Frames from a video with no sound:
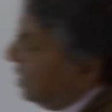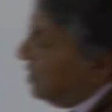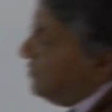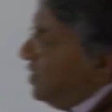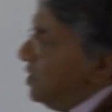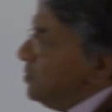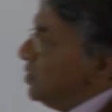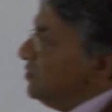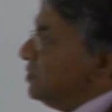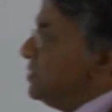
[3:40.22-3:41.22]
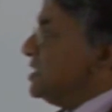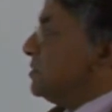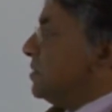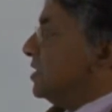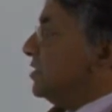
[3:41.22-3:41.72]
it's very important for a business
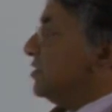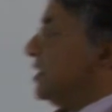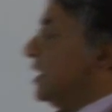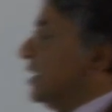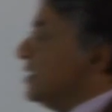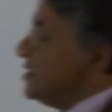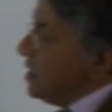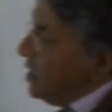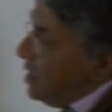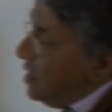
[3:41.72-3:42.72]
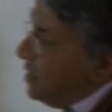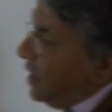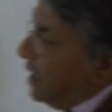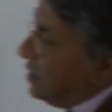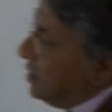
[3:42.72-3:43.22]
partner to realize
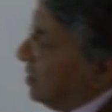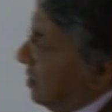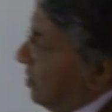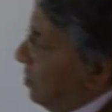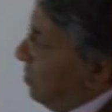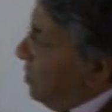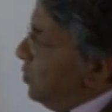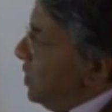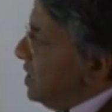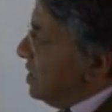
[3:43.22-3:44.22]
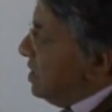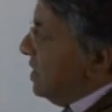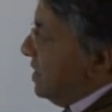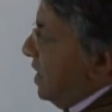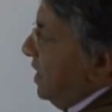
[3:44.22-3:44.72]
that what we're
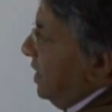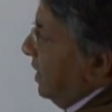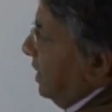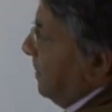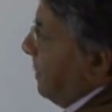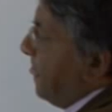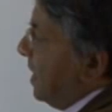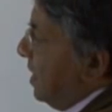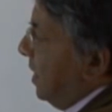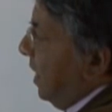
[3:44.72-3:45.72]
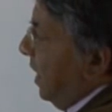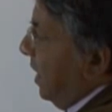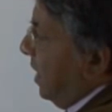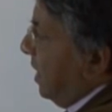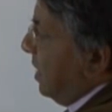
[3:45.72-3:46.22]
designing
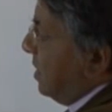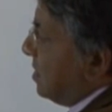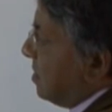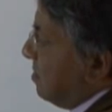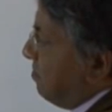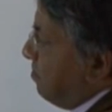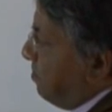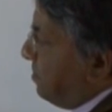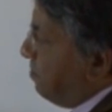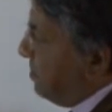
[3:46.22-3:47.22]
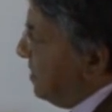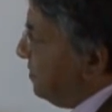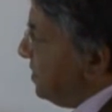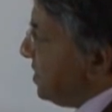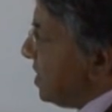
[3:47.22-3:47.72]
is
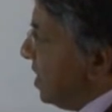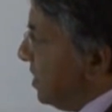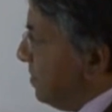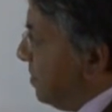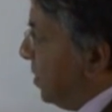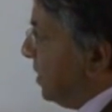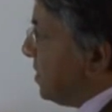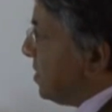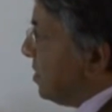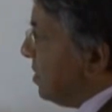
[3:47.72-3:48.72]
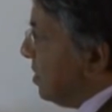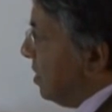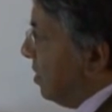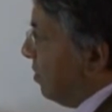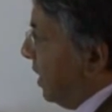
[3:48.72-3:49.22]
different starting points,
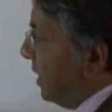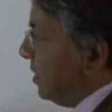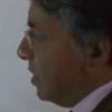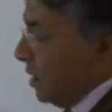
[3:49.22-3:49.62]
right?